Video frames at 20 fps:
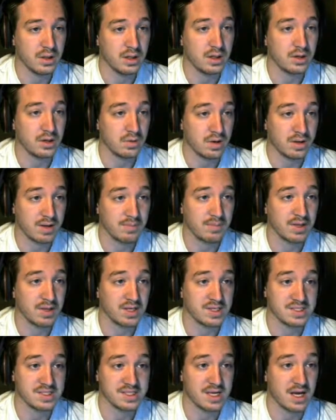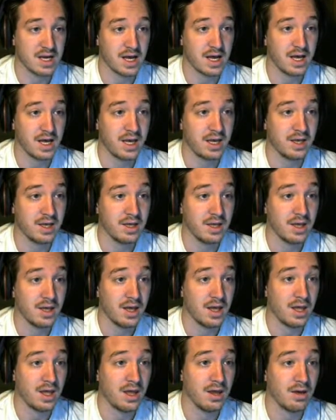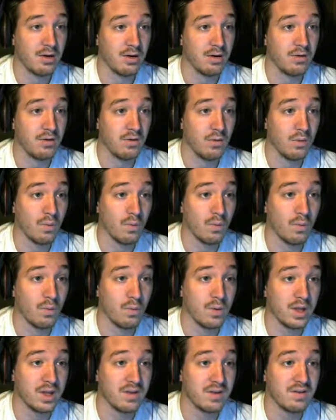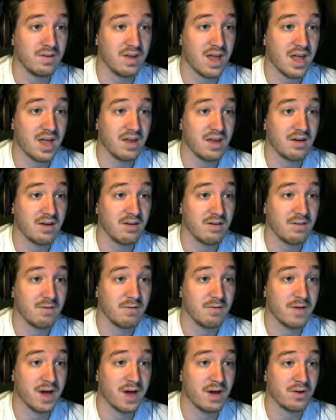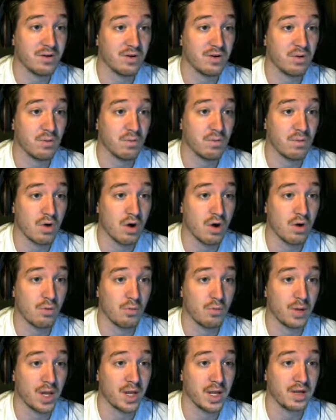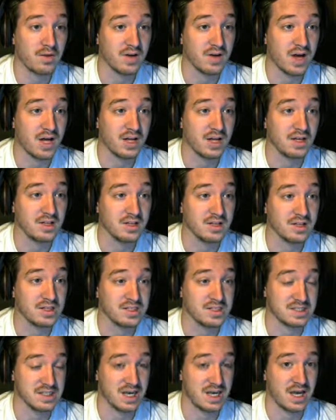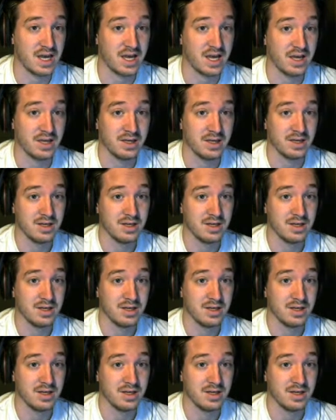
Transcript: great big sigh and went and found a rope and tied it to the sky.